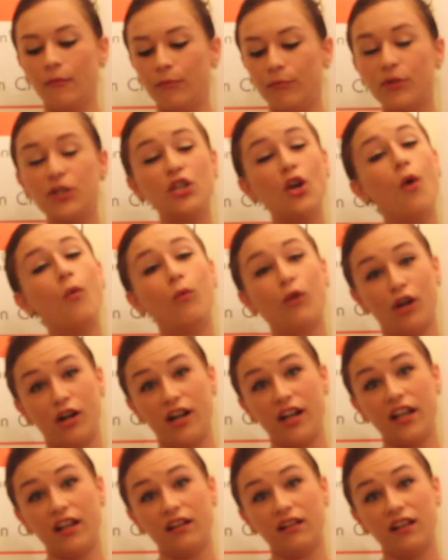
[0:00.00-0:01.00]
But don't
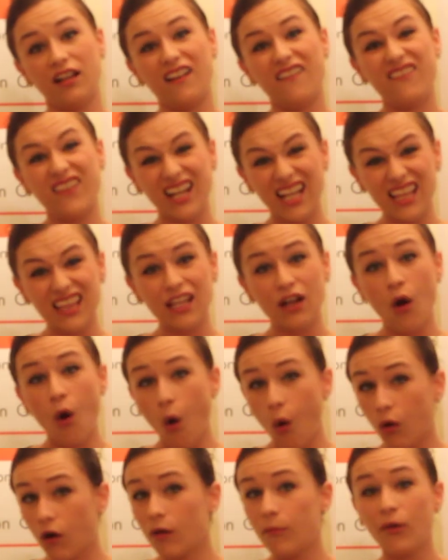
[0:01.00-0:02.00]
worry. If anything
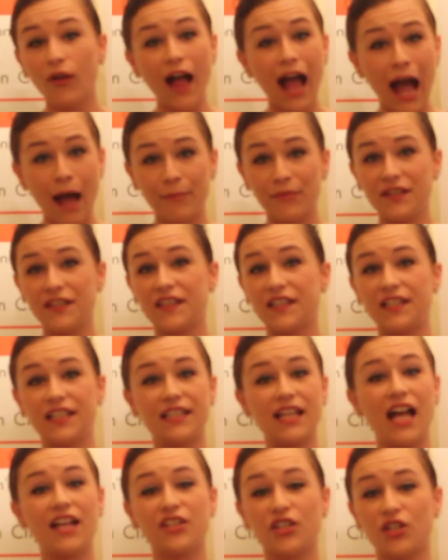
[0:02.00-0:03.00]
horrible happens, a
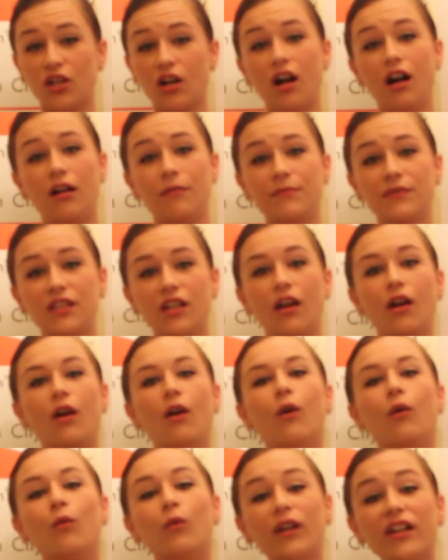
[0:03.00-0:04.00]
disaster comes,
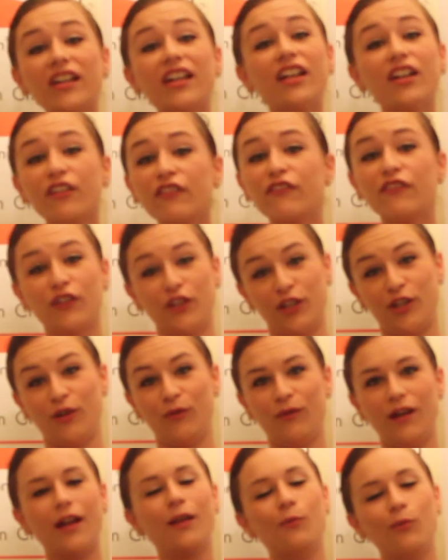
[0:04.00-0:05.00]
we're here for
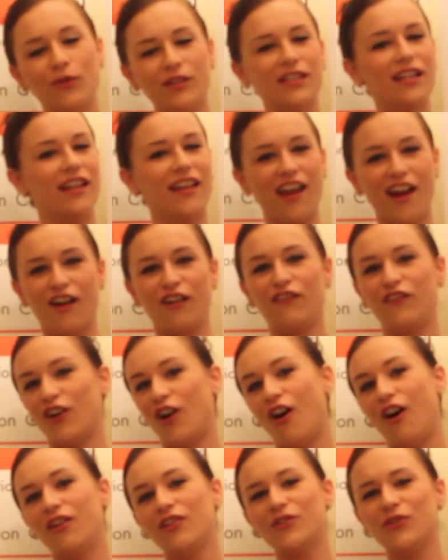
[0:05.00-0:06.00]
you and we'll take care of it
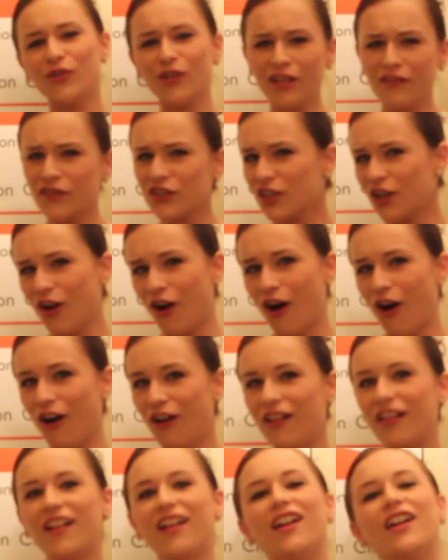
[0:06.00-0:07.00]
all. So give us a
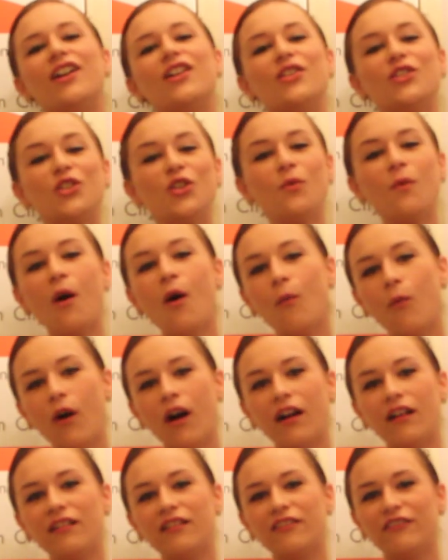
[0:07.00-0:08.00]
call.
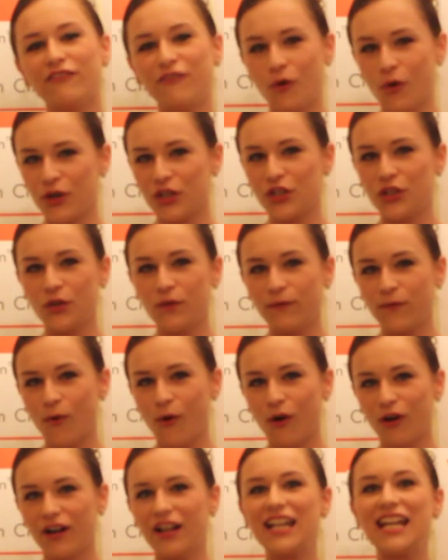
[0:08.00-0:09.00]

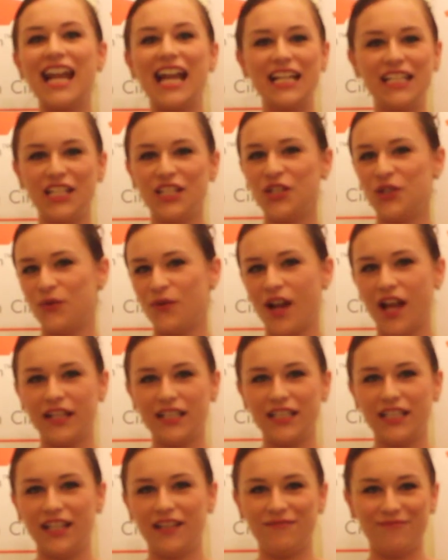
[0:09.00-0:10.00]

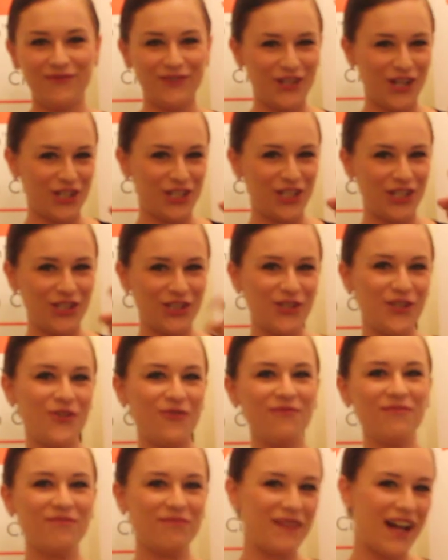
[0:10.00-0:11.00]
201-424-9219. Talk to you
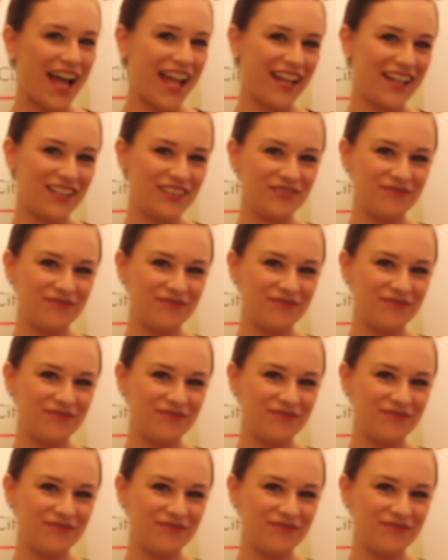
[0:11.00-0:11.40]
soon. Bye.